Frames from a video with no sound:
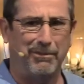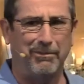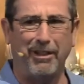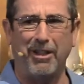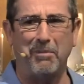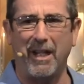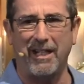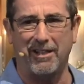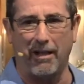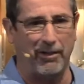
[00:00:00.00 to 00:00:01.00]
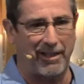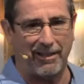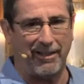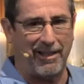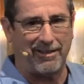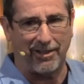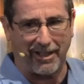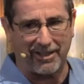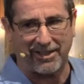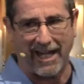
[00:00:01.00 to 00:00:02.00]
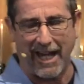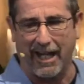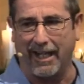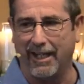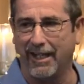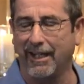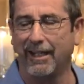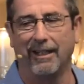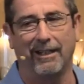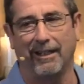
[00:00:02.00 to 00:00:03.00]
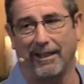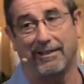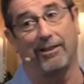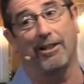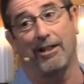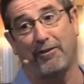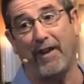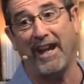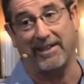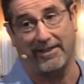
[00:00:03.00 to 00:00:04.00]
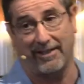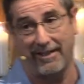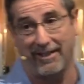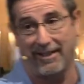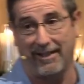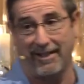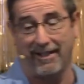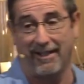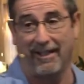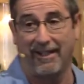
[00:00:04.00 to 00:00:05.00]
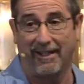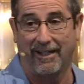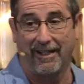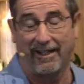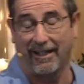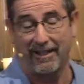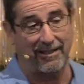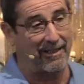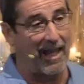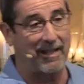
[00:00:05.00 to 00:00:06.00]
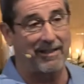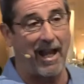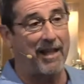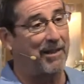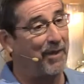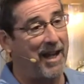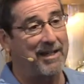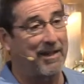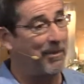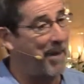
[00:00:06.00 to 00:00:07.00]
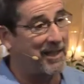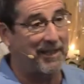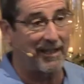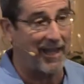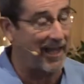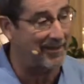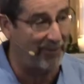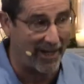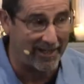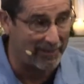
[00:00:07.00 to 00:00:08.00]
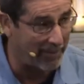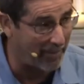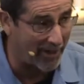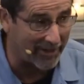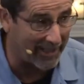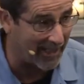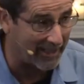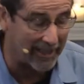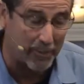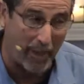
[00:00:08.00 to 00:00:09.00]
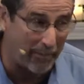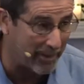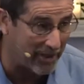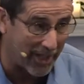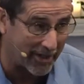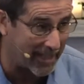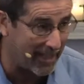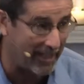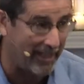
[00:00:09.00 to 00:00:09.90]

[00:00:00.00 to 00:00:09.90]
What do you mean he's not? Look at, look at his skin. I said, Look at his face. I said, That is not the face of a Mexican. That is the face of an American Indian. He's probably Cherokee.